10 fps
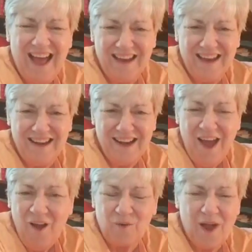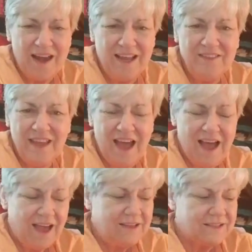I know, right in the
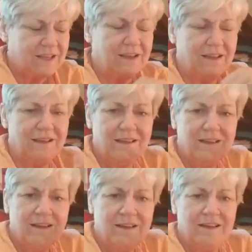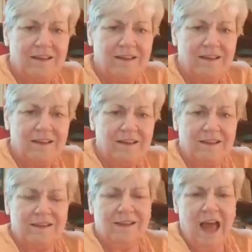eyes.
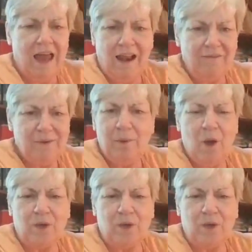I love to poke you.